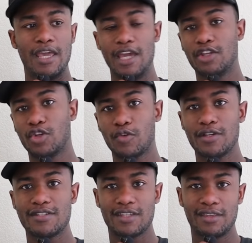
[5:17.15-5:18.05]

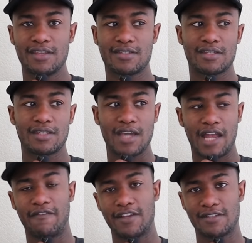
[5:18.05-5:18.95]
Ignorance in this
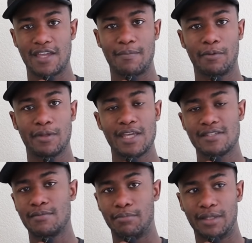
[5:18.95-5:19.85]
kind of example
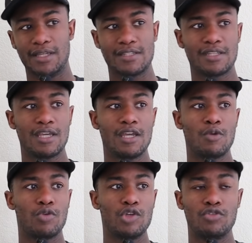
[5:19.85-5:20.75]
isn't bliss.
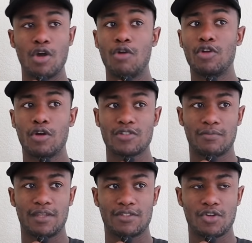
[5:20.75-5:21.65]
When you don't know
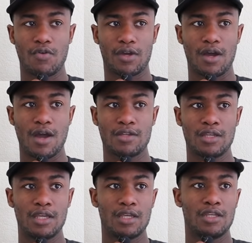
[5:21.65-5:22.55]
something's going
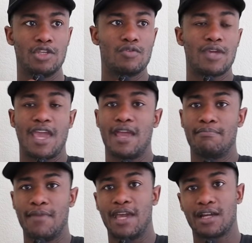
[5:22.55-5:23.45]
on, you can't
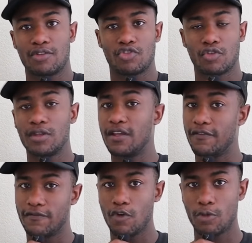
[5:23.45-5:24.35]
make a truly
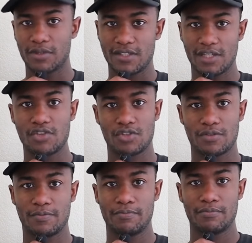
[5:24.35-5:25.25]
informed decision.